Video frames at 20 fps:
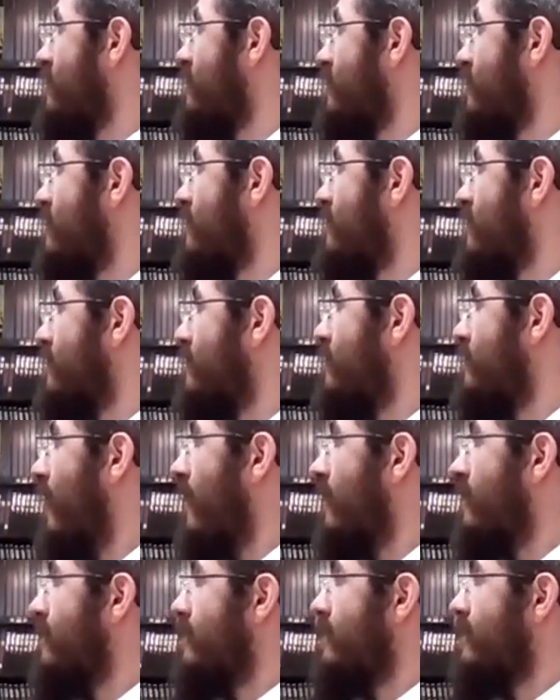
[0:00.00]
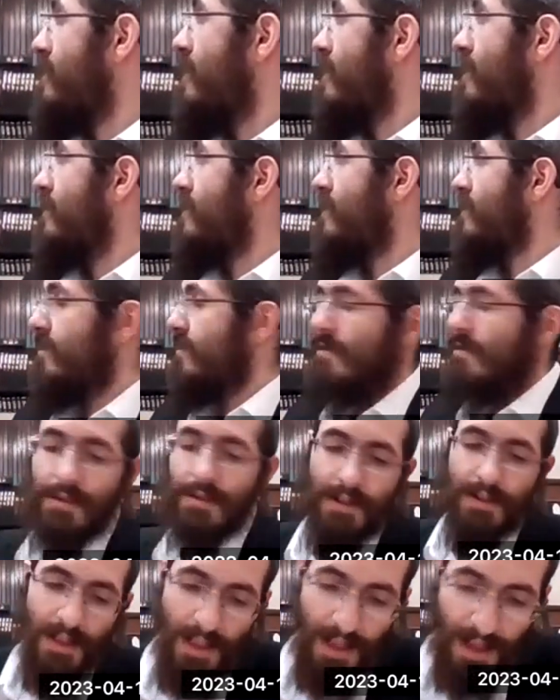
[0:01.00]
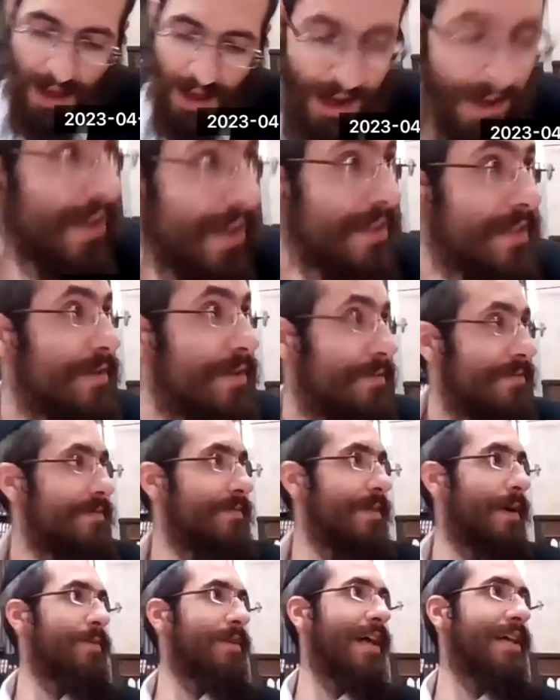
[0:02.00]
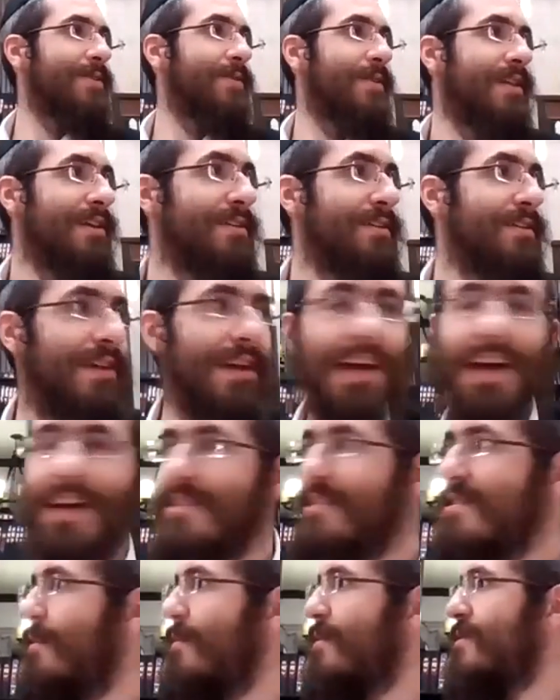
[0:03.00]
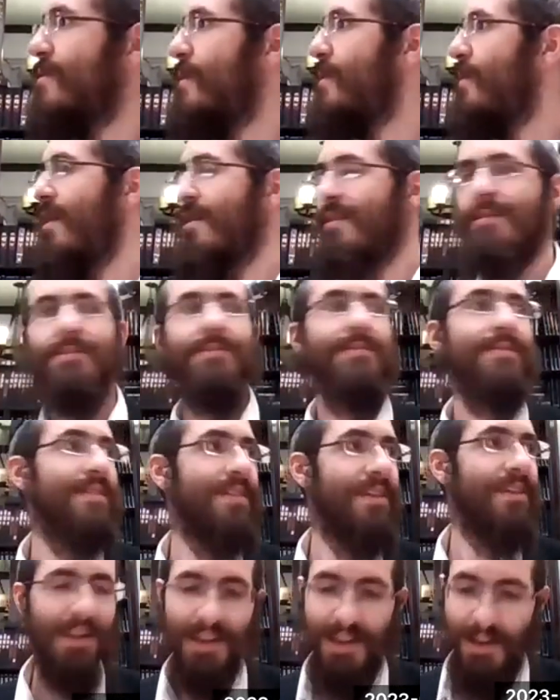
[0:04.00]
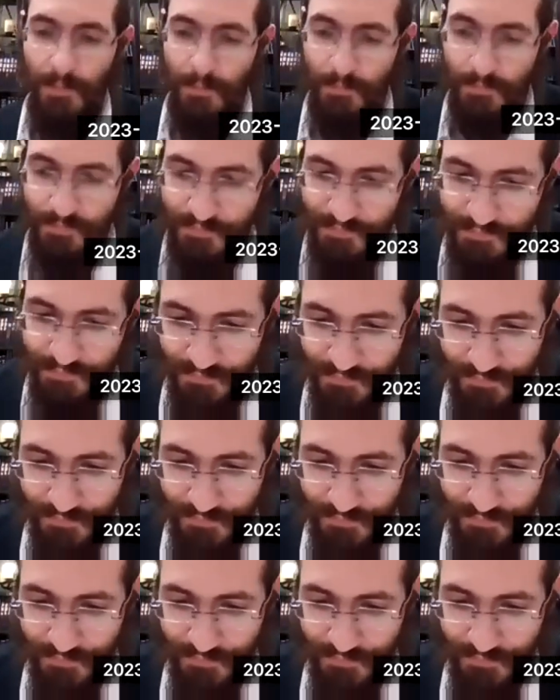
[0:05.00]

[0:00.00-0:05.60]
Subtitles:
That's what I'm assuming. Right. Okay, so that's what they do. They ask someone to remind them. Okay.